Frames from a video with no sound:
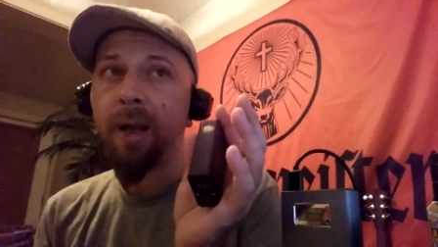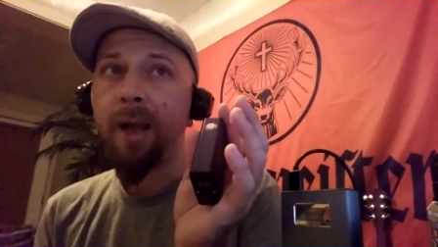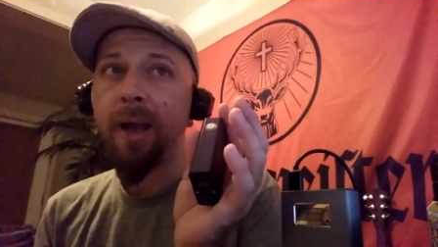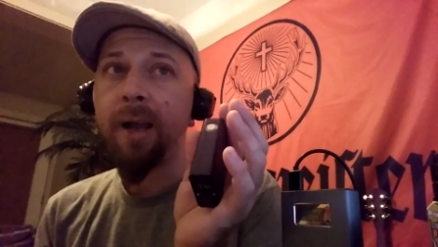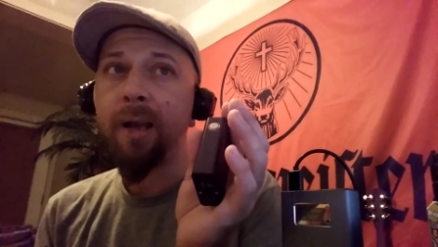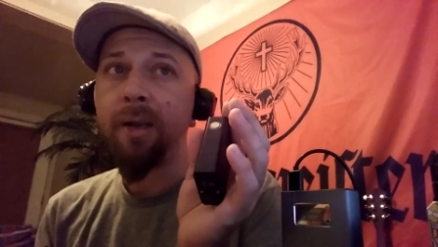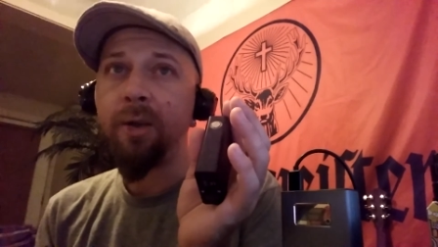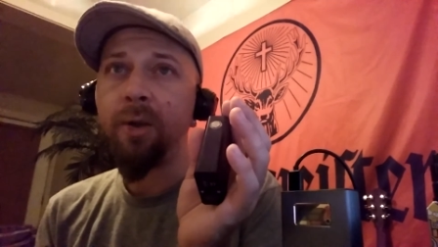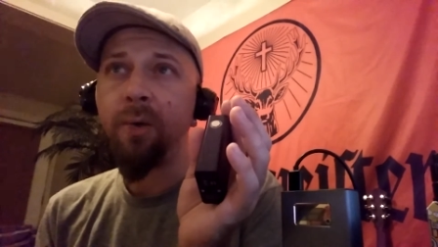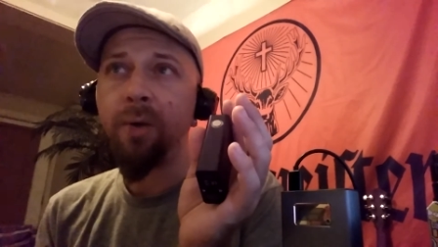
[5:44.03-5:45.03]

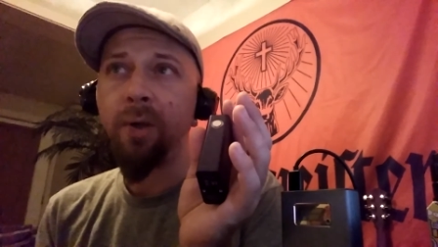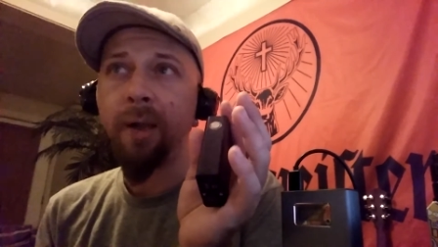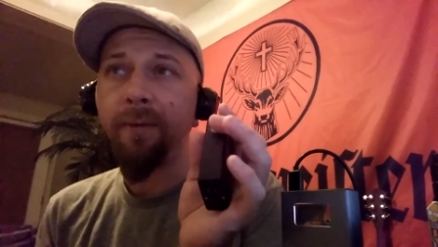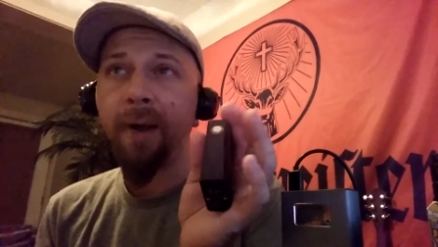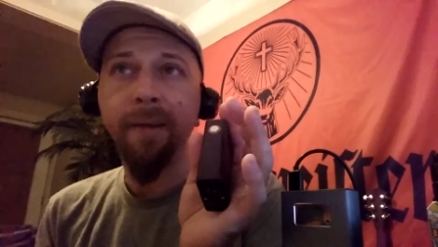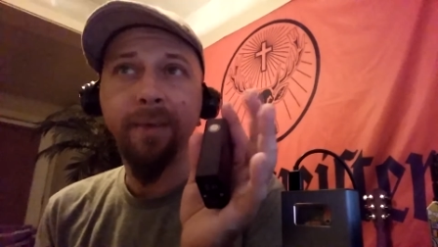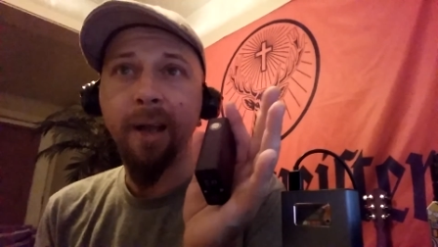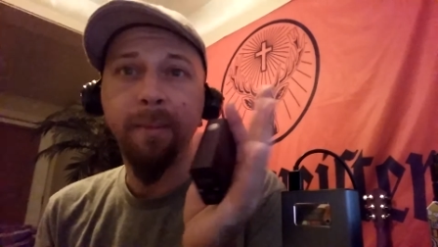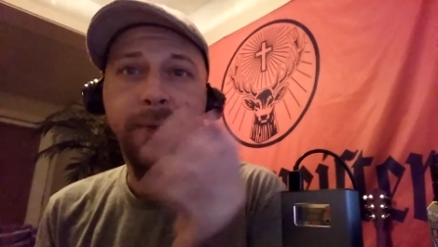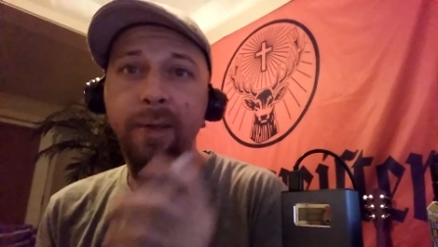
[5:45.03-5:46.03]
and you click 5
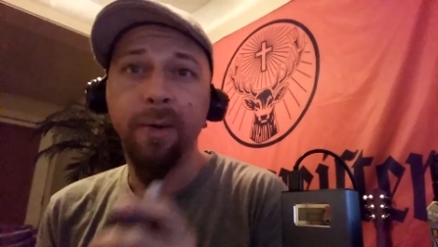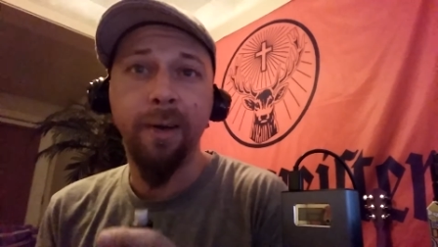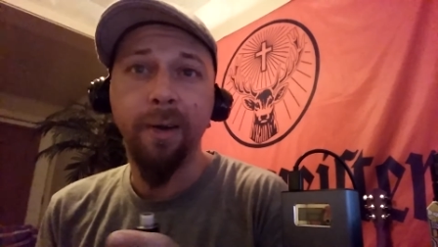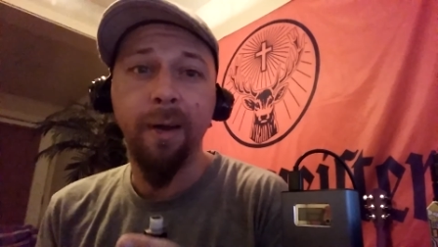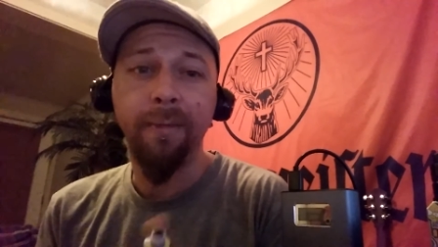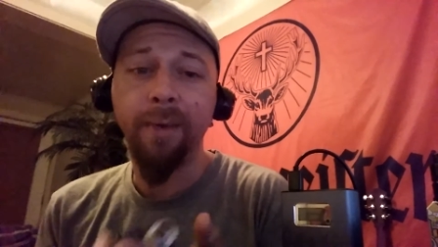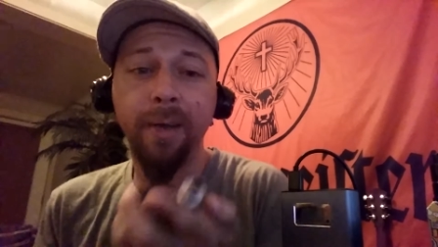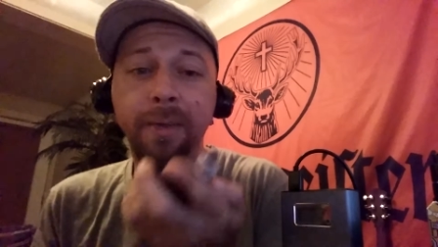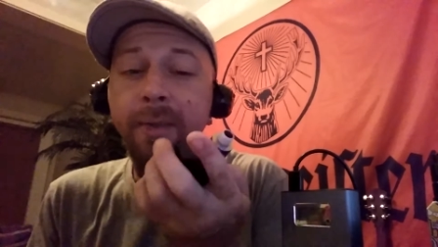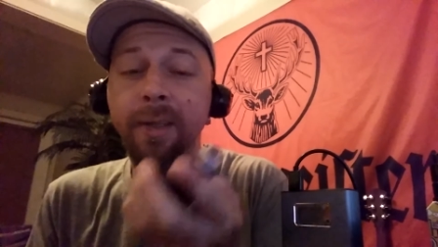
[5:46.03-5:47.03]
times to turn it off.
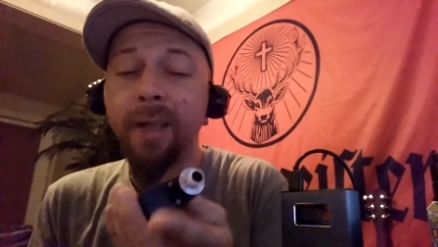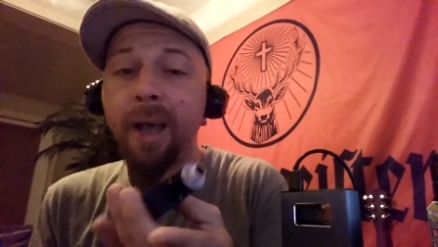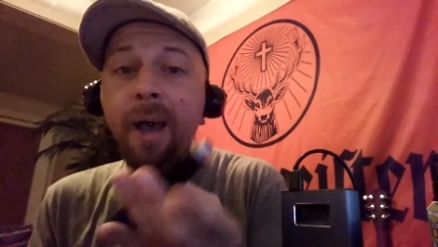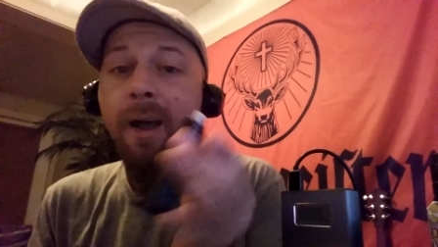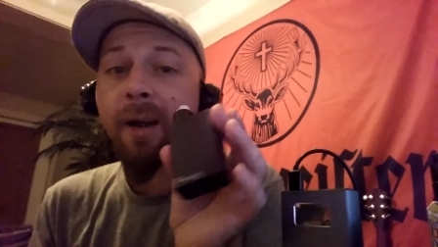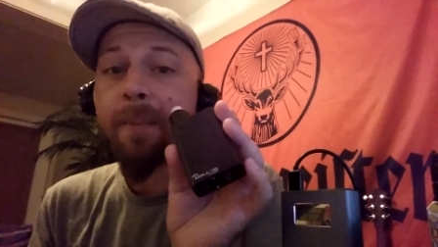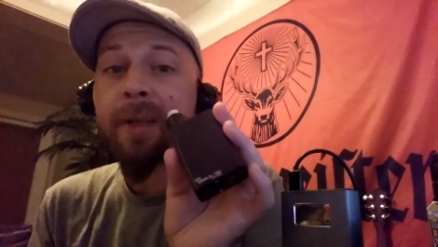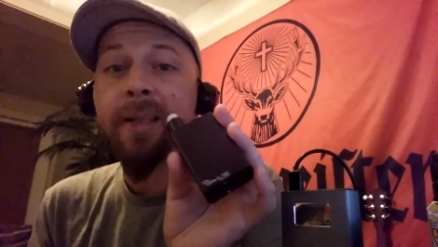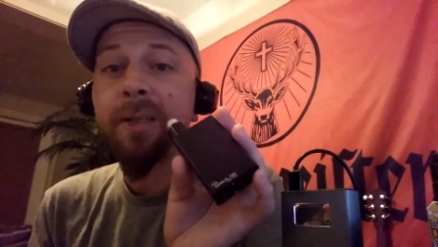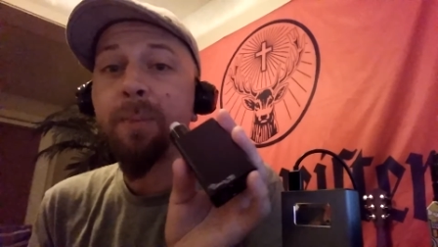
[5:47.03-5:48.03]
Other than that, I
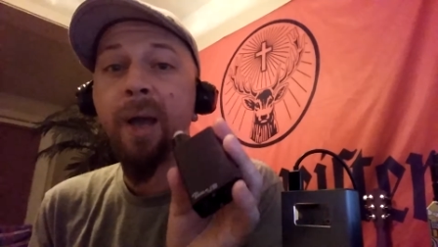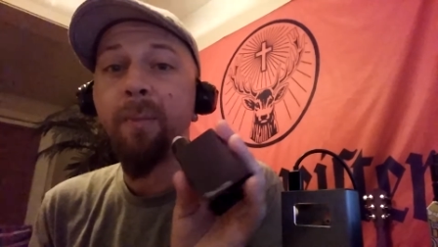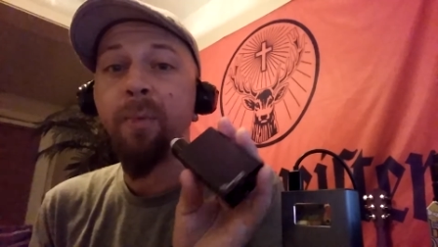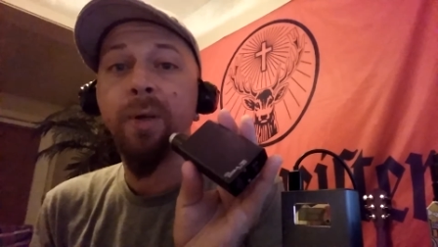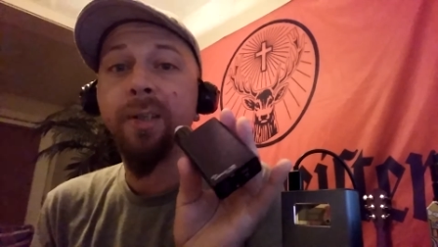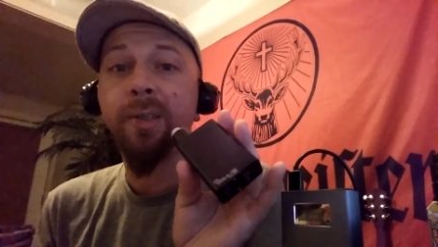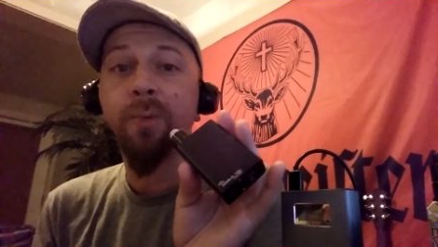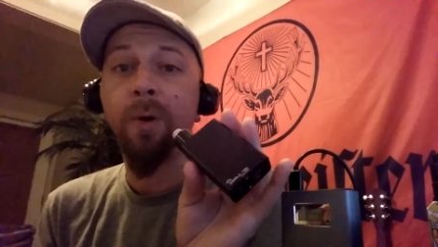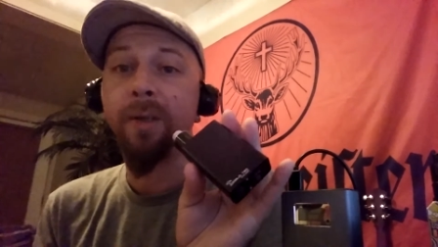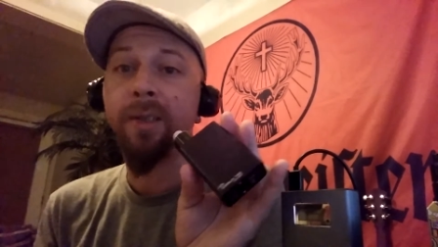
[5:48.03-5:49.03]
mean, this bad boy
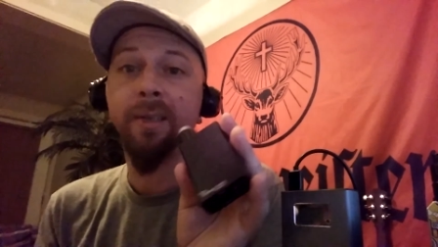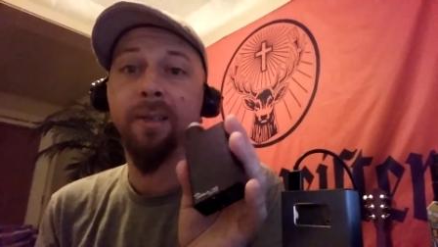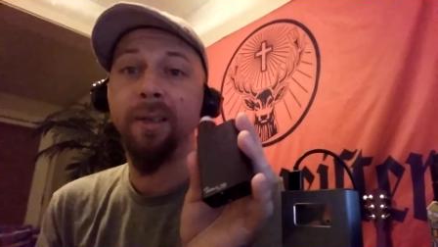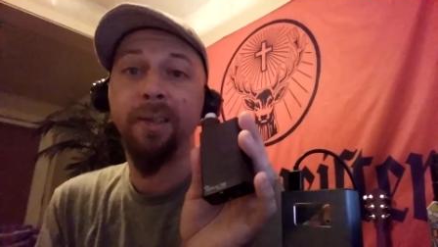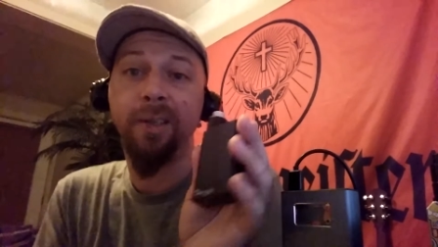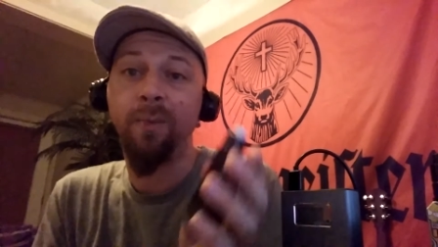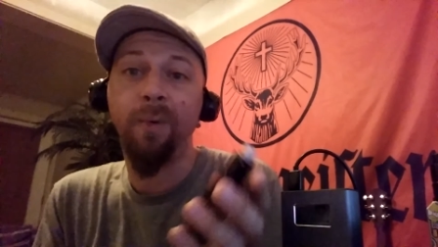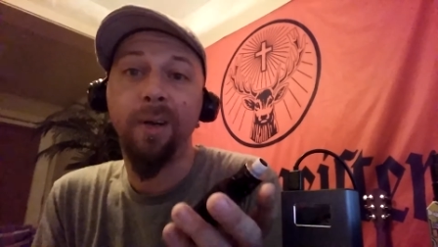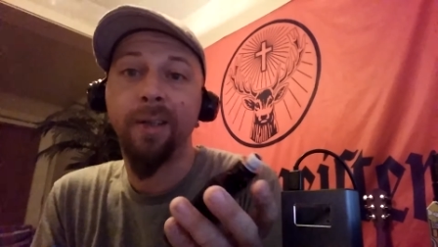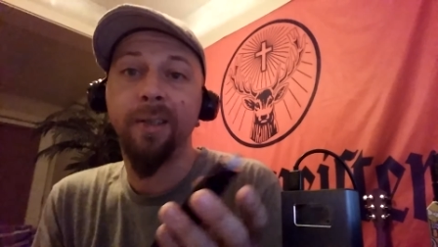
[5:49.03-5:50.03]
just works. It just
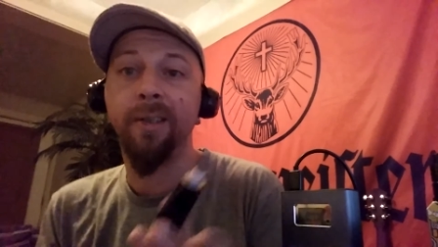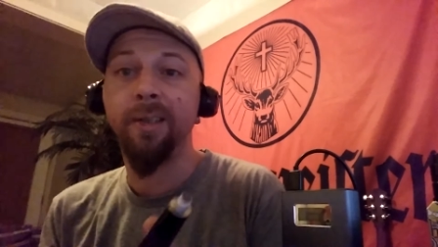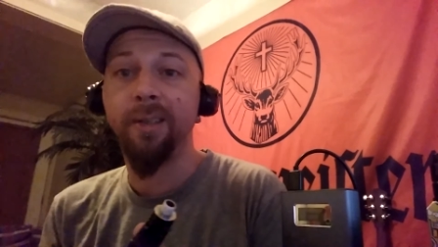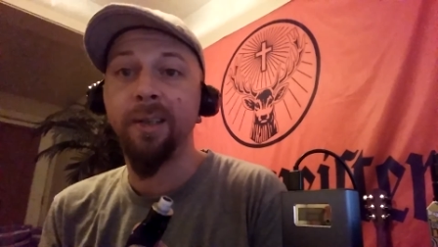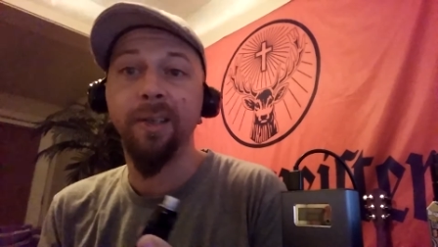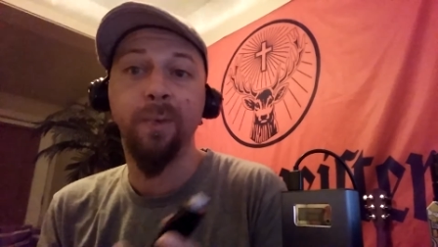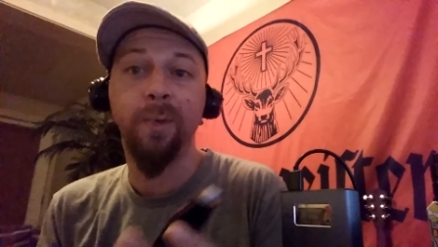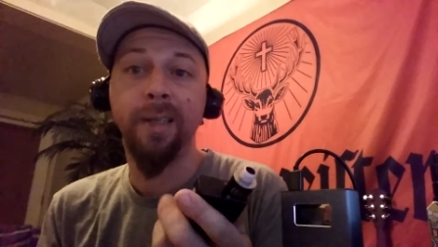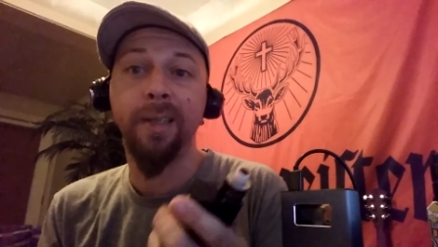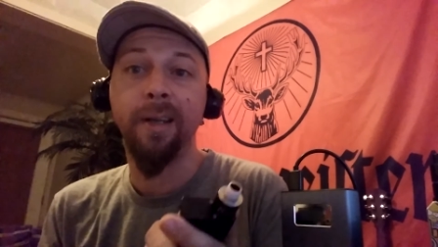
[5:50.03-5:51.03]
works. It just does
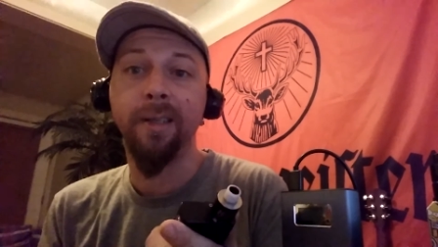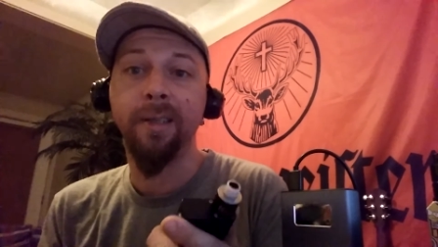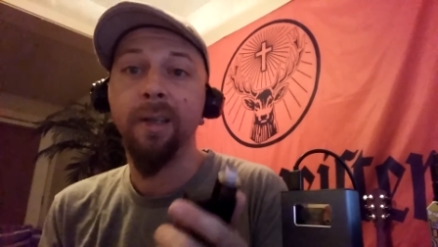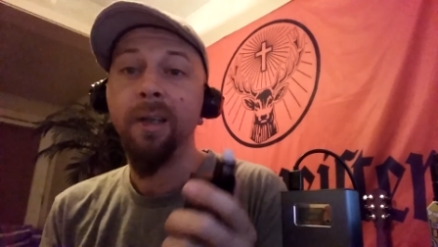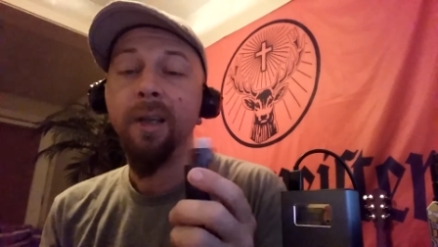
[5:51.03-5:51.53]
what it does.